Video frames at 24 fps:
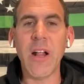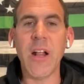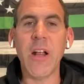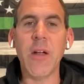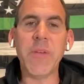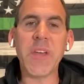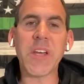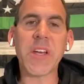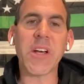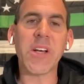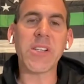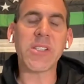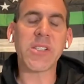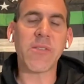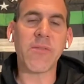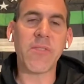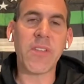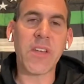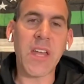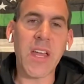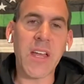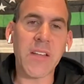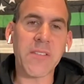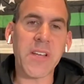because of
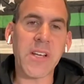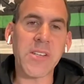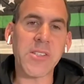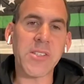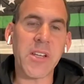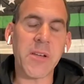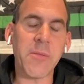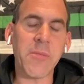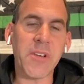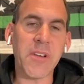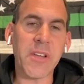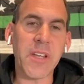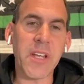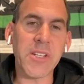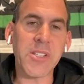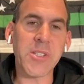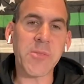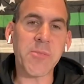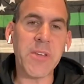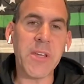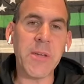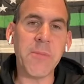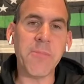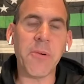the anti-sentiment against
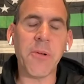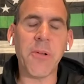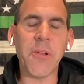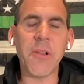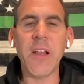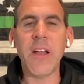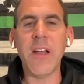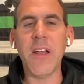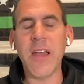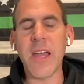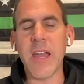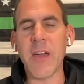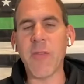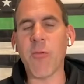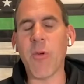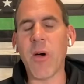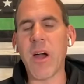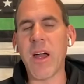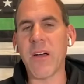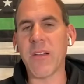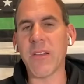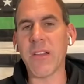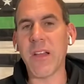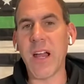people and
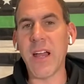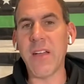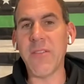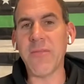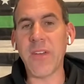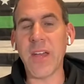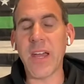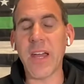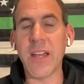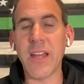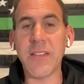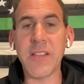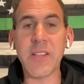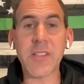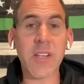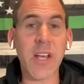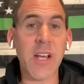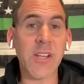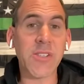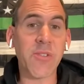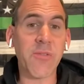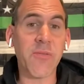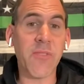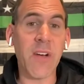wildlife. And these
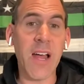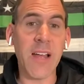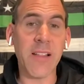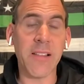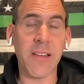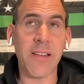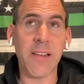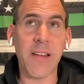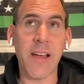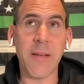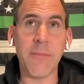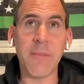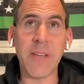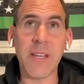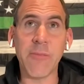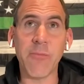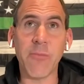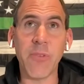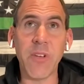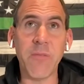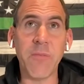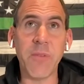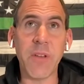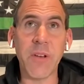guys are violent. I mean,
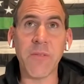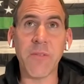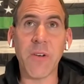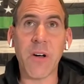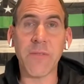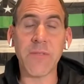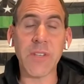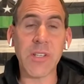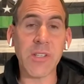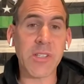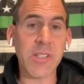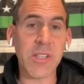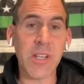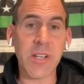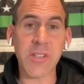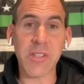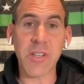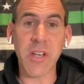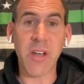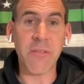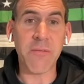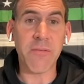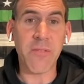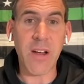we've been involved in 6
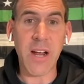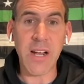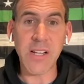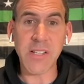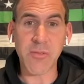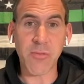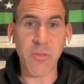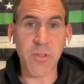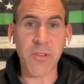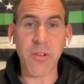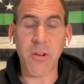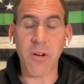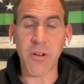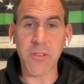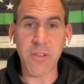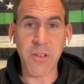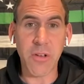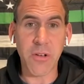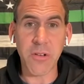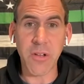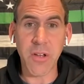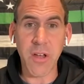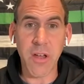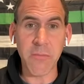gunfights with cartel
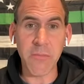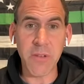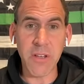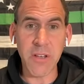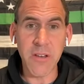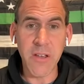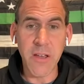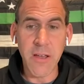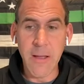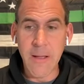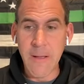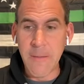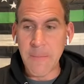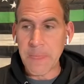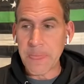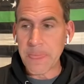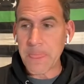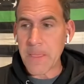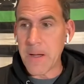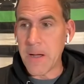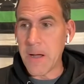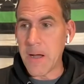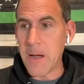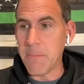gunmen.
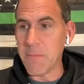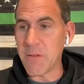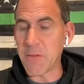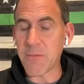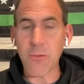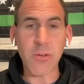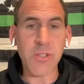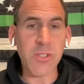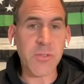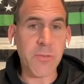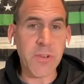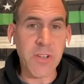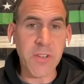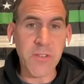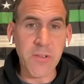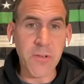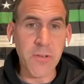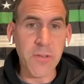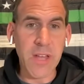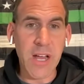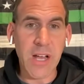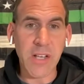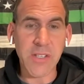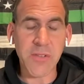The first one in
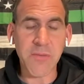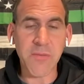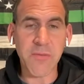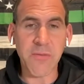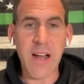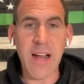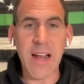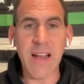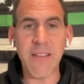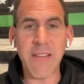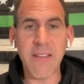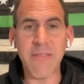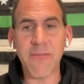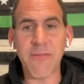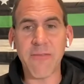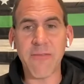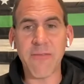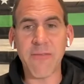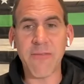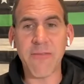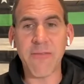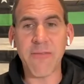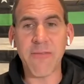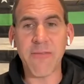2005,
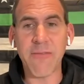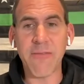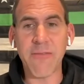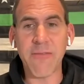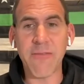which I